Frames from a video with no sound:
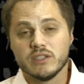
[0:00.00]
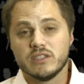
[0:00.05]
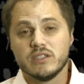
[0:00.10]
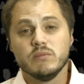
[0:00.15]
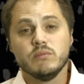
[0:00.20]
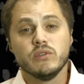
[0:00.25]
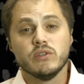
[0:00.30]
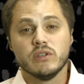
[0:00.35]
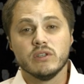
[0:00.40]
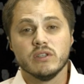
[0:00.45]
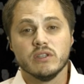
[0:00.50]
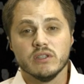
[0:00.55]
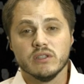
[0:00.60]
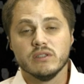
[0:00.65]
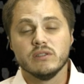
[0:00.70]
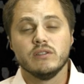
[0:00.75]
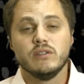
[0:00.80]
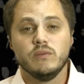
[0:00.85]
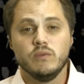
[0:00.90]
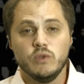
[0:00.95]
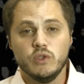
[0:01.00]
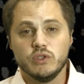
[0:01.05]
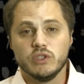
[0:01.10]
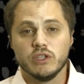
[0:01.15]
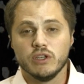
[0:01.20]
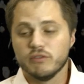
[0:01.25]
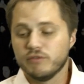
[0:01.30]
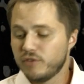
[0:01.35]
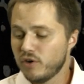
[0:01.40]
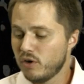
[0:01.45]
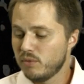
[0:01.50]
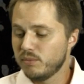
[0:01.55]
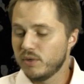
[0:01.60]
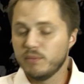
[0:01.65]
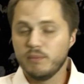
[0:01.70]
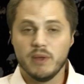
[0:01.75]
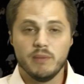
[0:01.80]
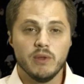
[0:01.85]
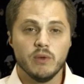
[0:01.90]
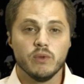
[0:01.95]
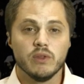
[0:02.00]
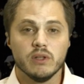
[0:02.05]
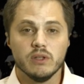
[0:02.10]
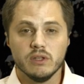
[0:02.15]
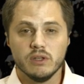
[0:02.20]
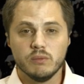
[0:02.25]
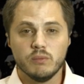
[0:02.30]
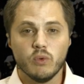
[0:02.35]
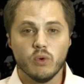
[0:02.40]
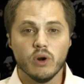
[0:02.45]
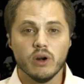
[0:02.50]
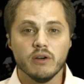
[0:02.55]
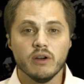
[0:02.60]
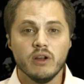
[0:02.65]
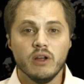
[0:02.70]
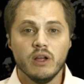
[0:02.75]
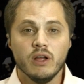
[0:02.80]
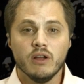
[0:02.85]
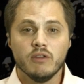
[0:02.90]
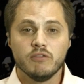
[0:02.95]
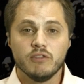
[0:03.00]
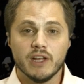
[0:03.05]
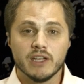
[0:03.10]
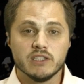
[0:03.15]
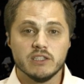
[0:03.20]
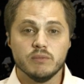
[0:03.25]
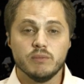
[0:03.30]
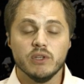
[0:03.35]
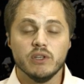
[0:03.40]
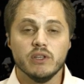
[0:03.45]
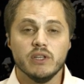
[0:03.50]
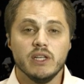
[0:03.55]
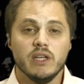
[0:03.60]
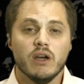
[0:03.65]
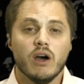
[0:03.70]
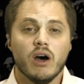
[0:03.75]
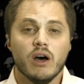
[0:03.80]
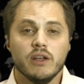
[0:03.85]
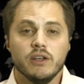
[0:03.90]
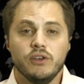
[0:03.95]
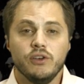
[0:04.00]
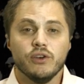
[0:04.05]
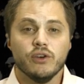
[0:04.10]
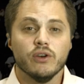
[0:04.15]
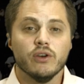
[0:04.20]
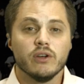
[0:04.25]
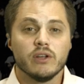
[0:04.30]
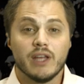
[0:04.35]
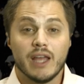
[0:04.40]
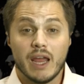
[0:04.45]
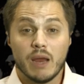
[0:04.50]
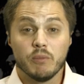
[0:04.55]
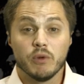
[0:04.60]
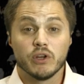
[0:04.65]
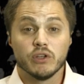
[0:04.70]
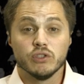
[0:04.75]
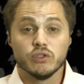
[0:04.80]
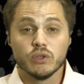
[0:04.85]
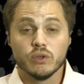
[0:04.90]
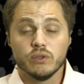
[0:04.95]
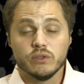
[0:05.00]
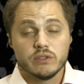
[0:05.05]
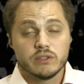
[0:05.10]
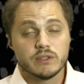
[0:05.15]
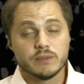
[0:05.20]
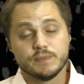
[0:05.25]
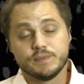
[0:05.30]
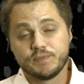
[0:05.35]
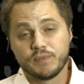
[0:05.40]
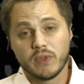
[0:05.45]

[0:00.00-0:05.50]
Similar to using your phone, but maybe with a little more flexibility on your camera controls.